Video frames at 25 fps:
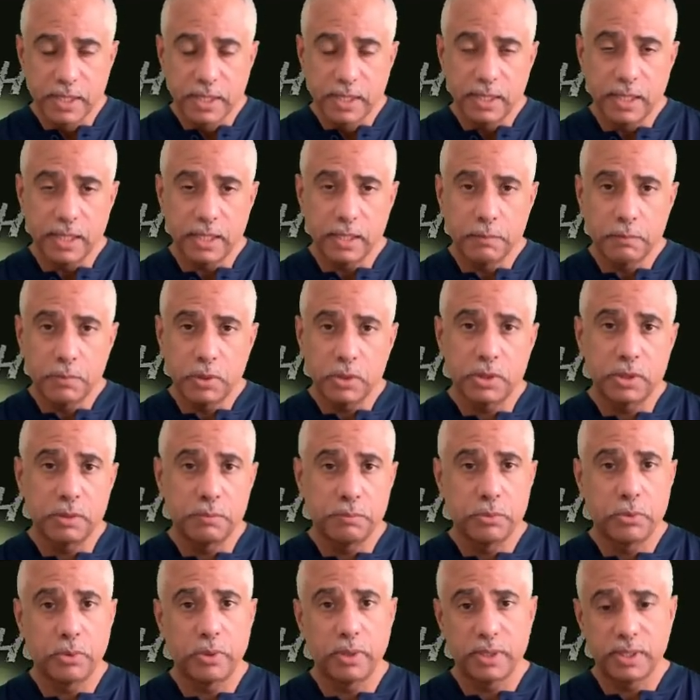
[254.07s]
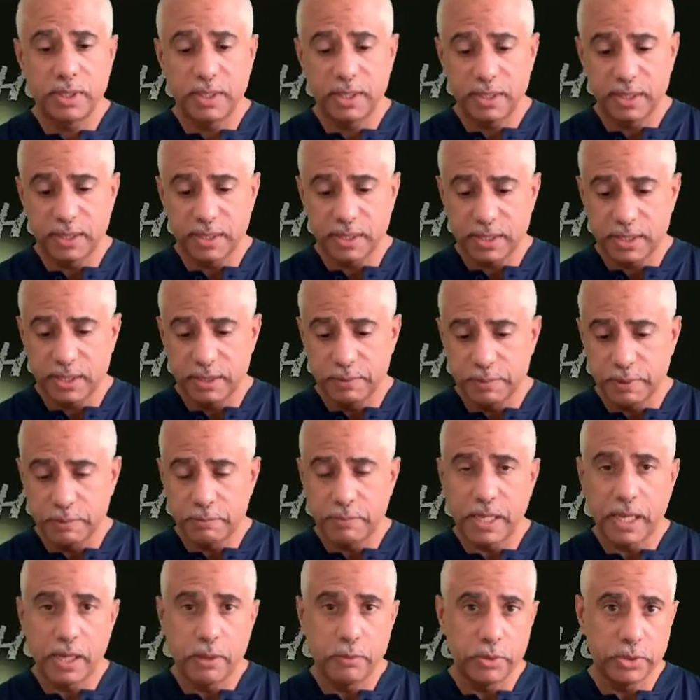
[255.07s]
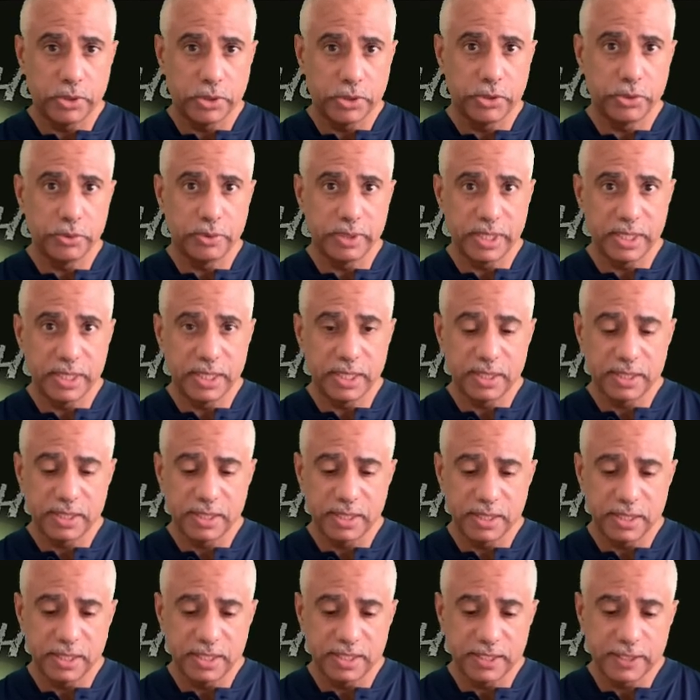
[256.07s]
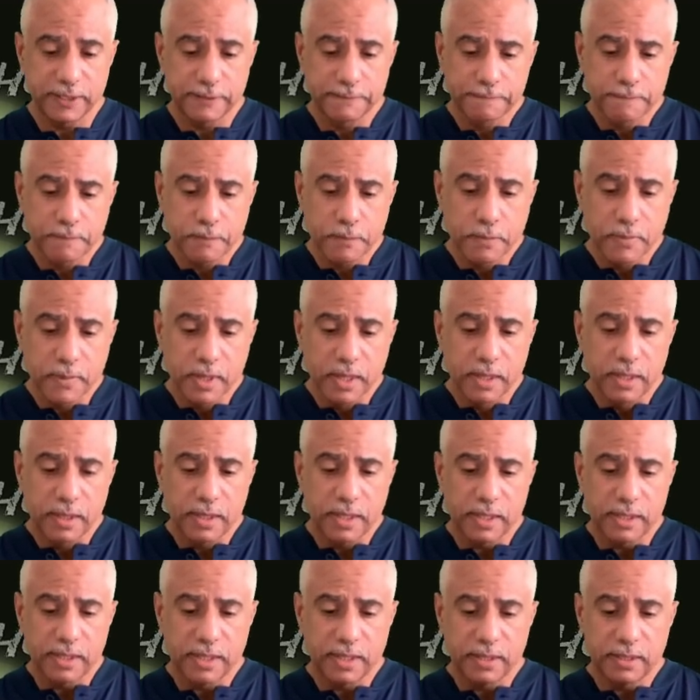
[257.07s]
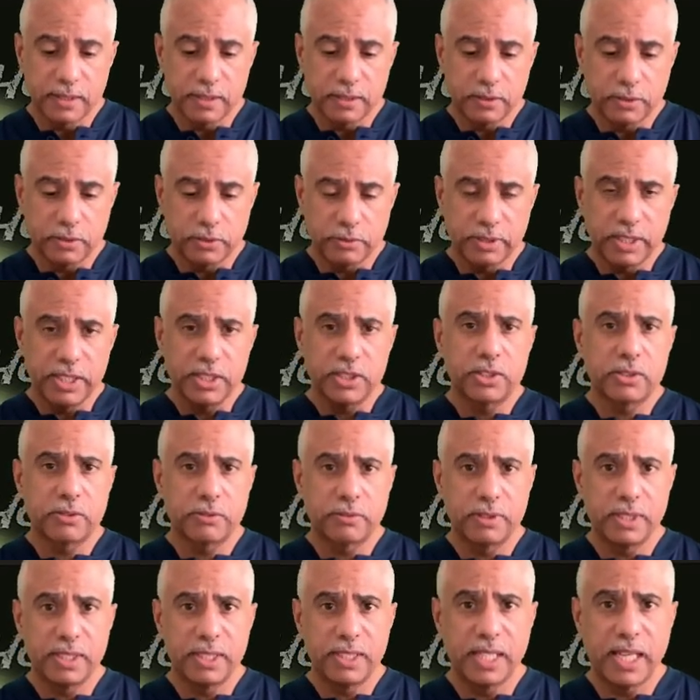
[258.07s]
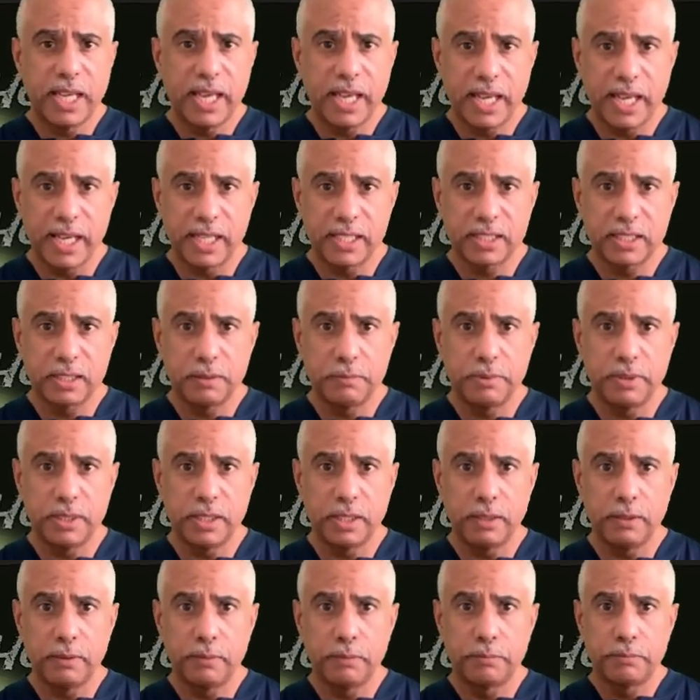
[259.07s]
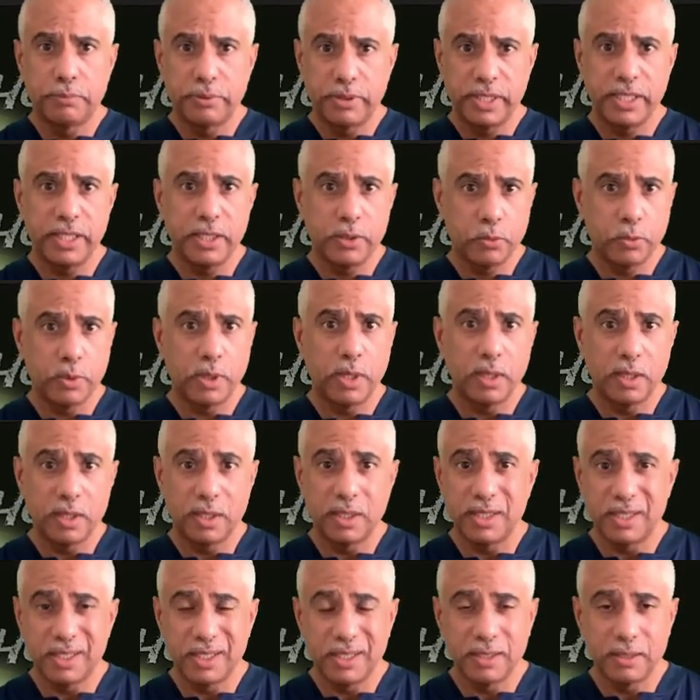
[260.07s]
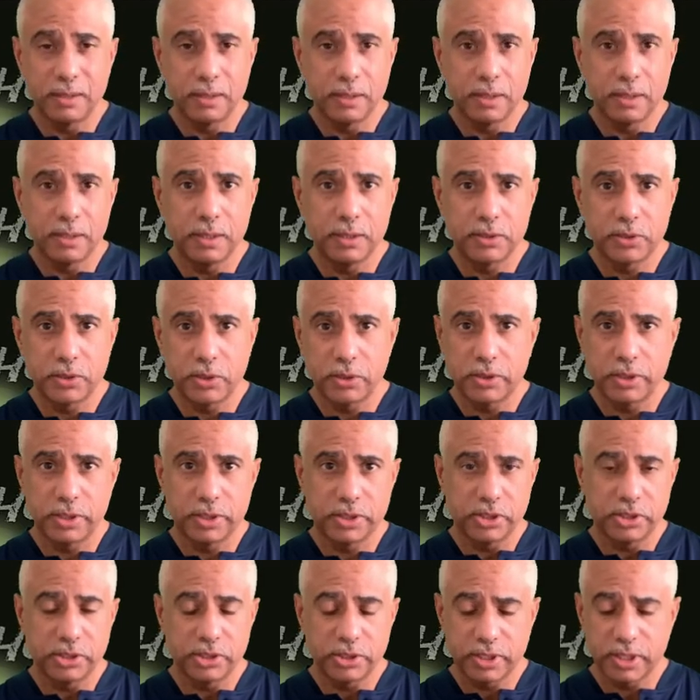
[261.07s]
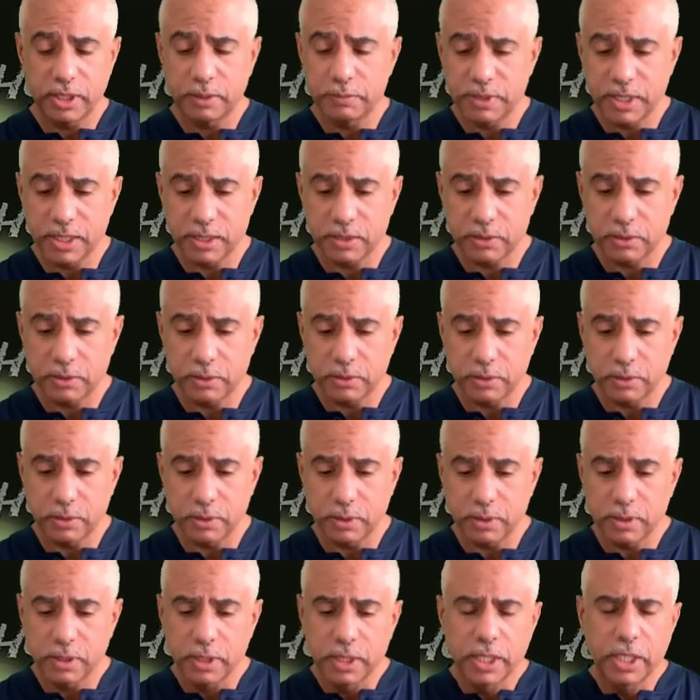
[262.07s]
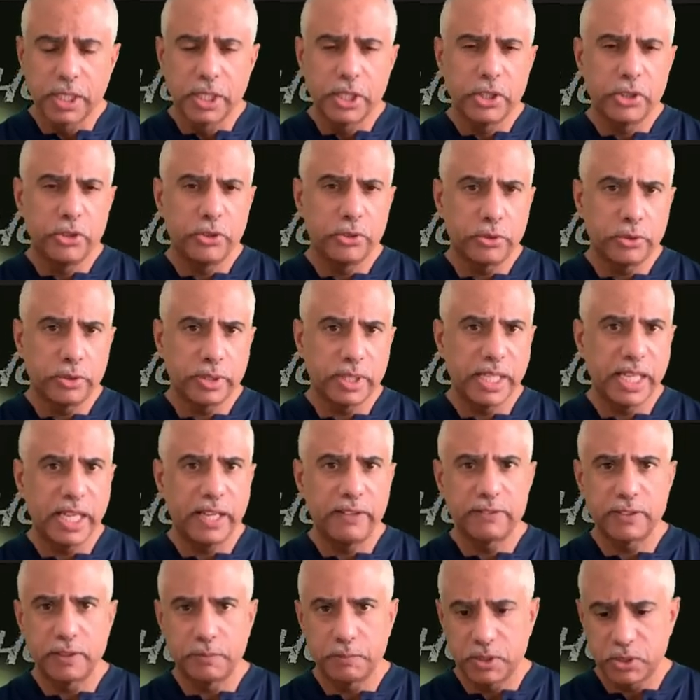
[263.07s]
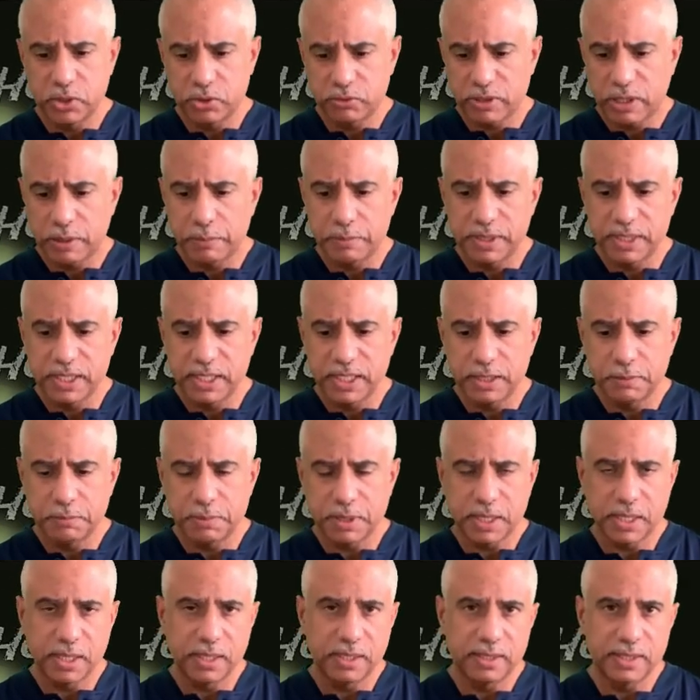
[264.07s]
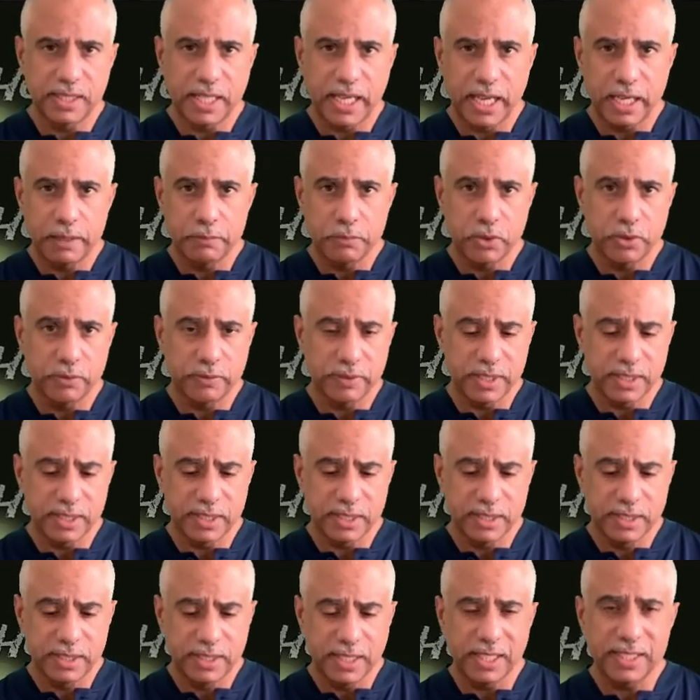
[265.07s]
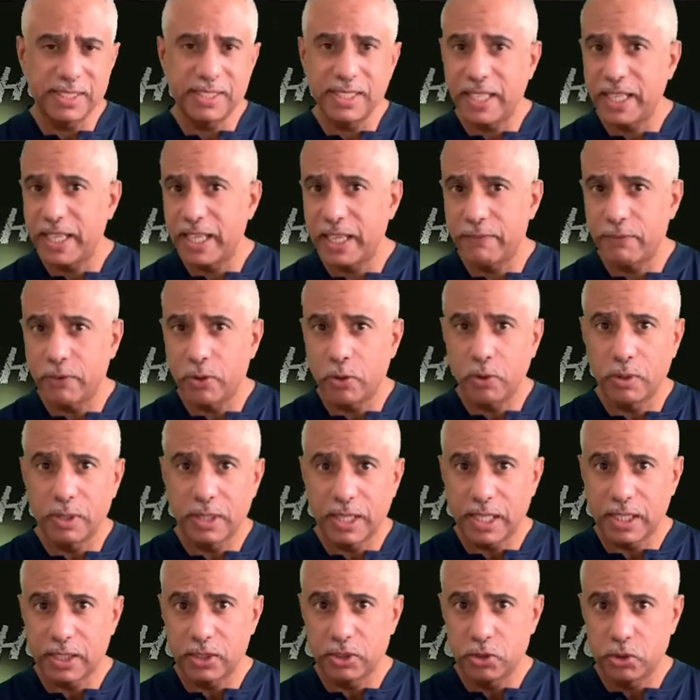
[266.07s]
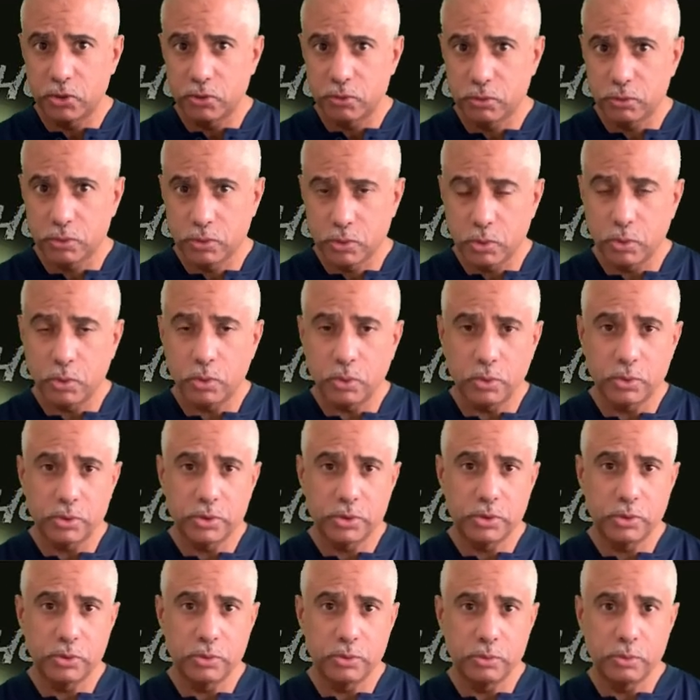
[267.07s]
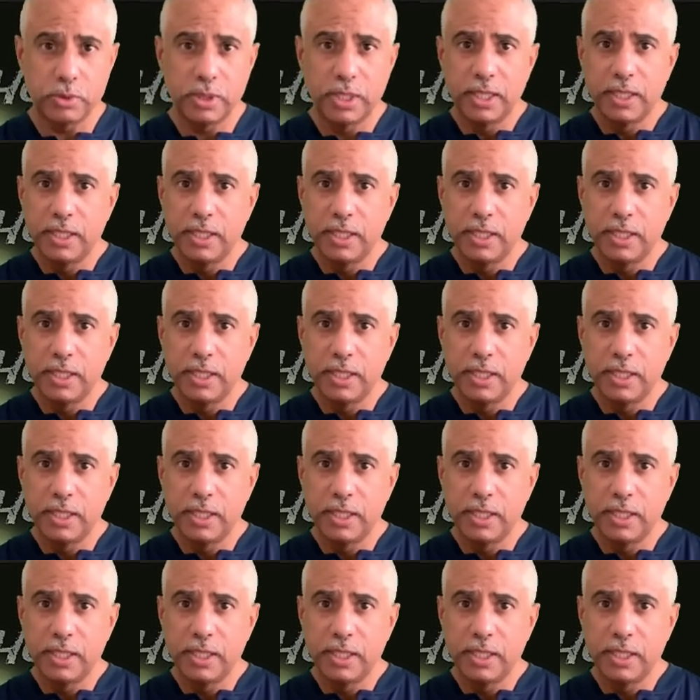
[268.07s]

Now, the most important thing to keep in mind when you're doing this is that the green screen has to be pretty well lit, and so does your subject, or you're going to have some discrepancies because iMovie does not have a whole lot of tools to